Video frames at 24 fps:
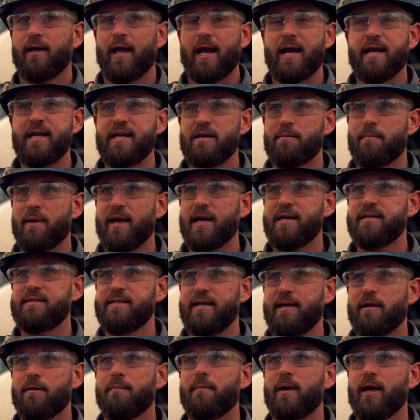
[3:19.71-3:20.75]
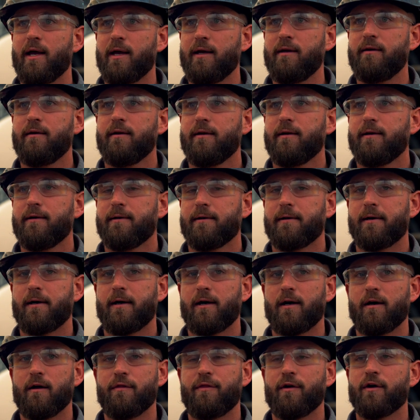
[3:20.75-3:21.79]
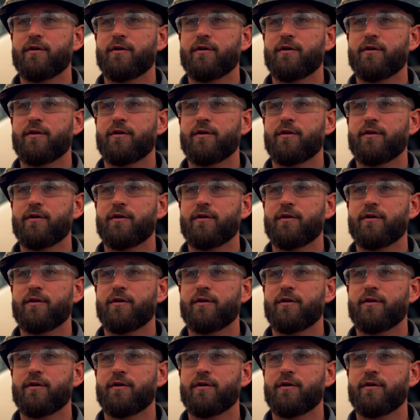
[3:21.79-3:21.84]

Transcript: ADMA, DMA.